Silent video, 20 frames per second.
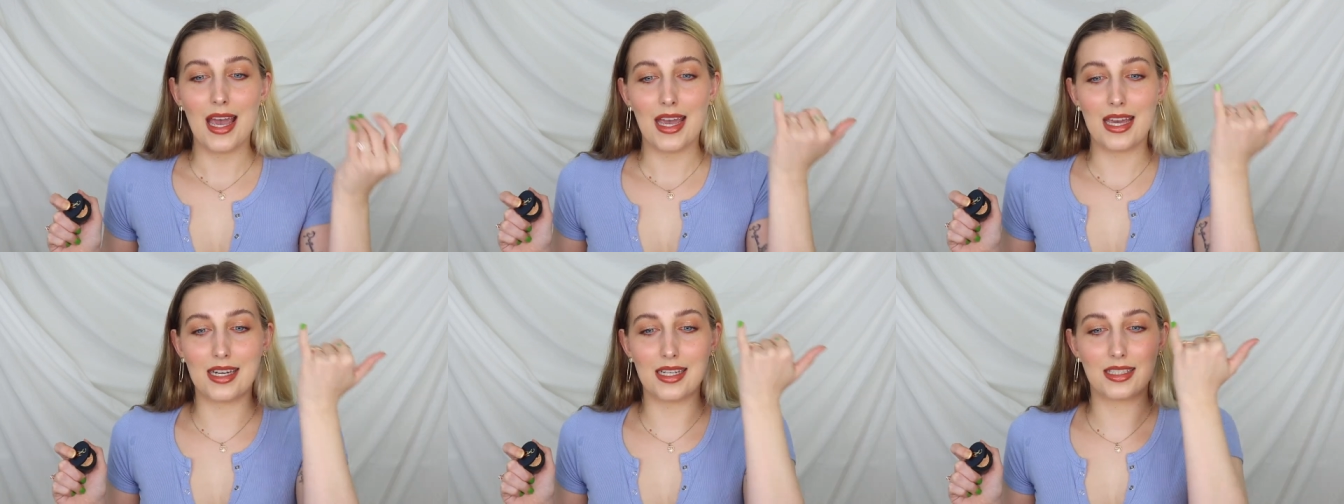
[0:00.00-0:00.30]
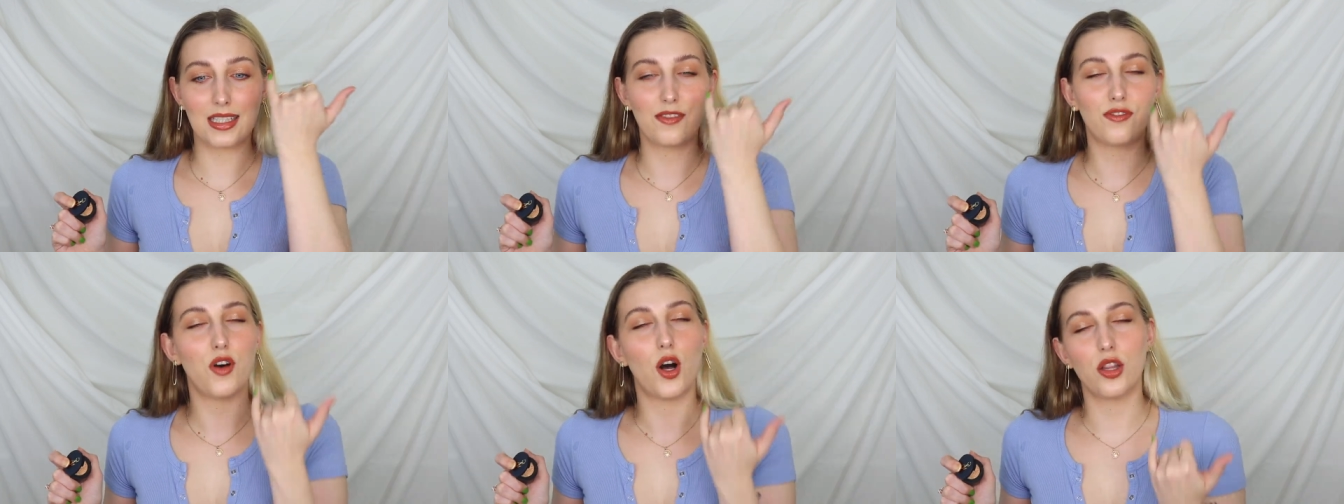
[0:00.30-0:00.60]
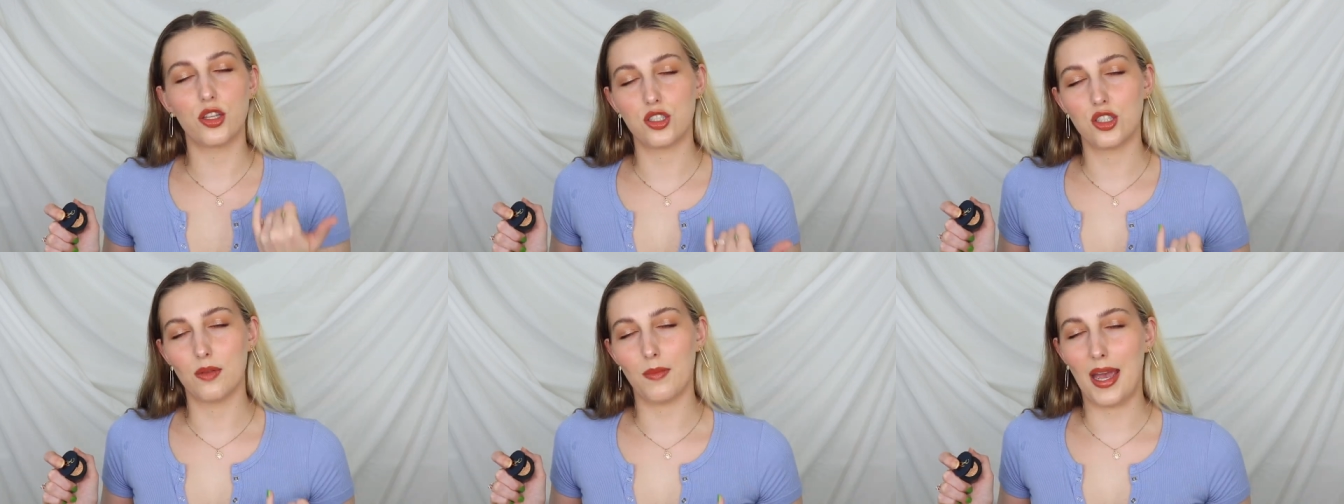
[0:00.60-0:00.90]
It doesn't
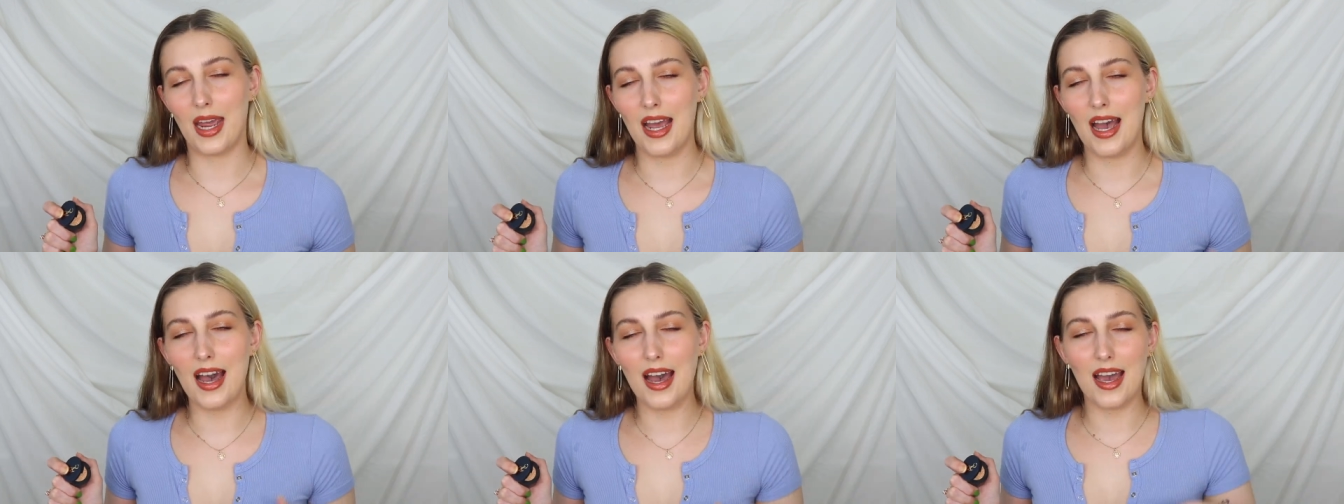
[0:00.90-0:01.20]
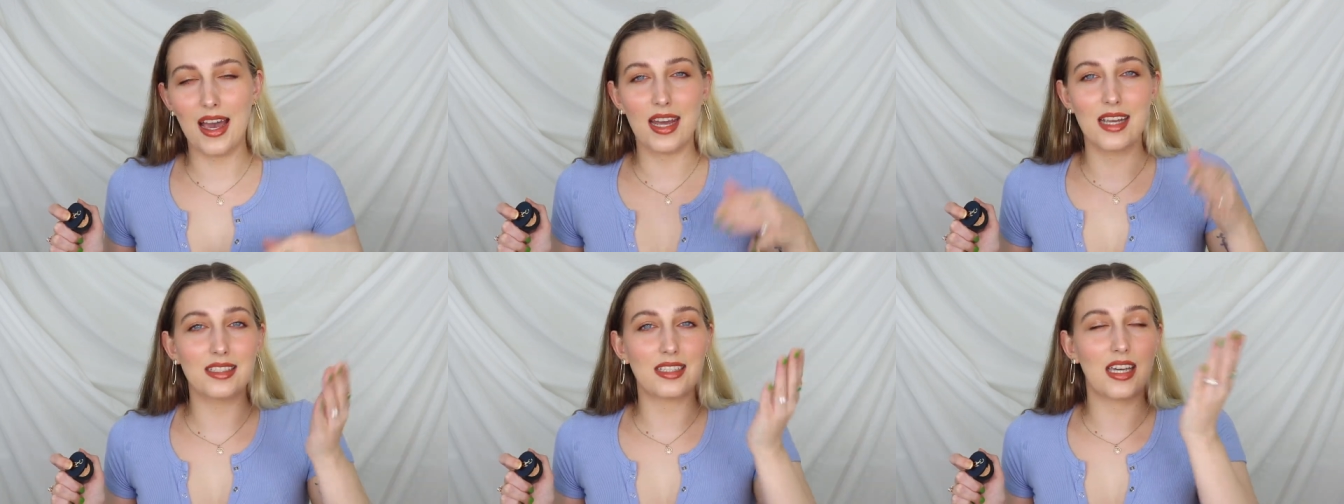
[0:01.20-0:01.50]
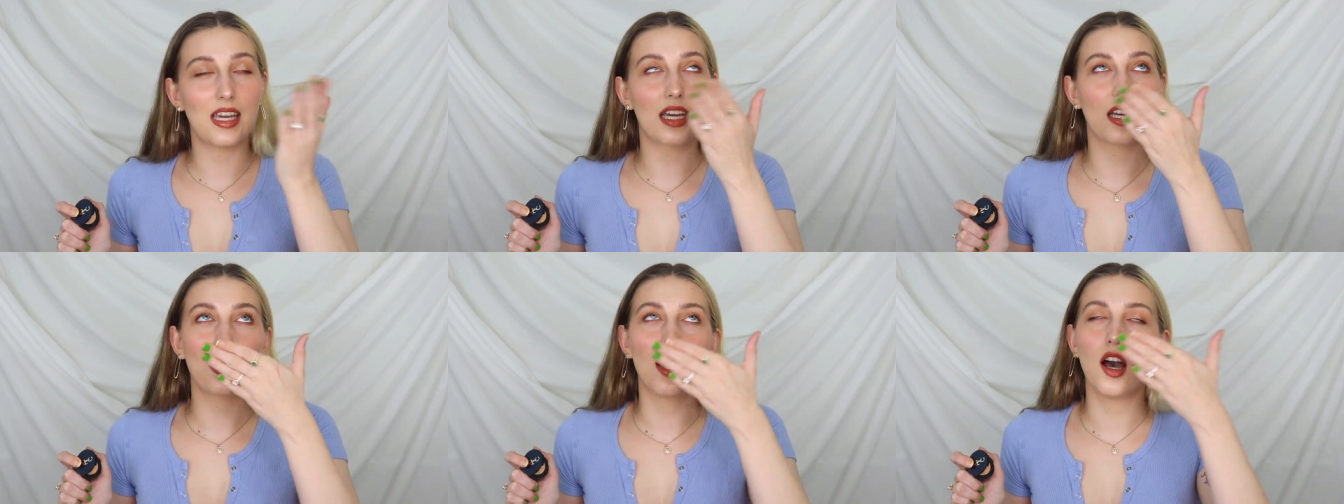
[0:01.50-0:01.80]
fall into my eyes.
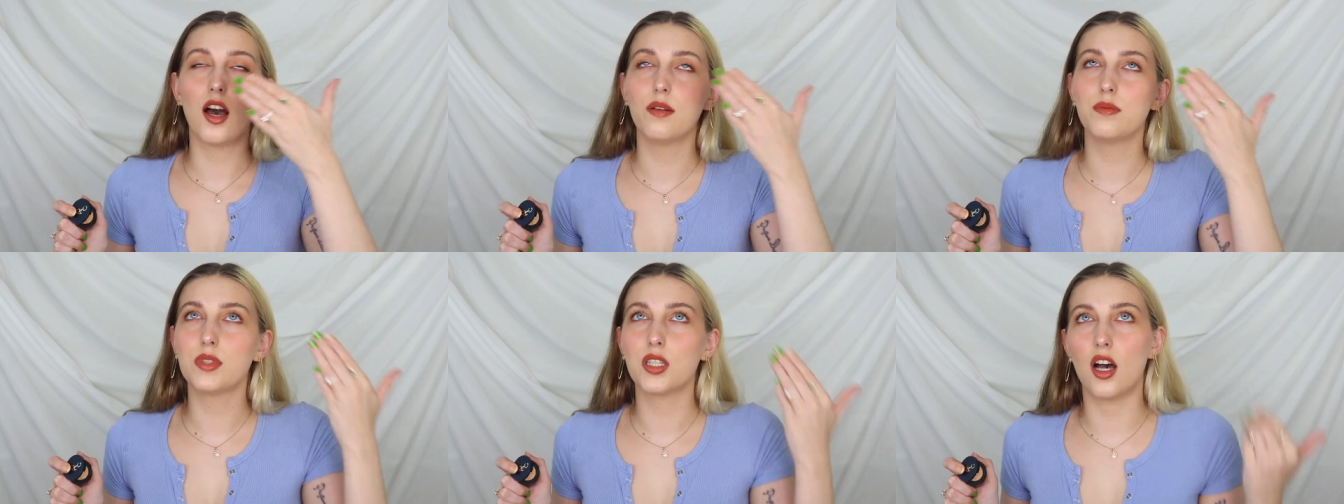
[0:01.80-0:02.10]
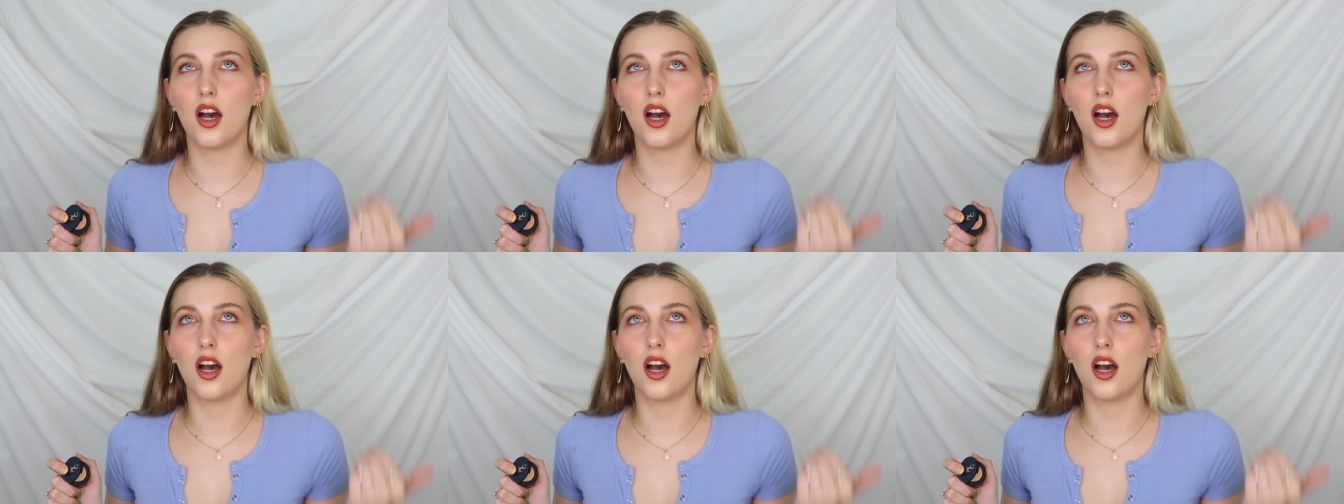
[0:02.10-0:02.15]
It comes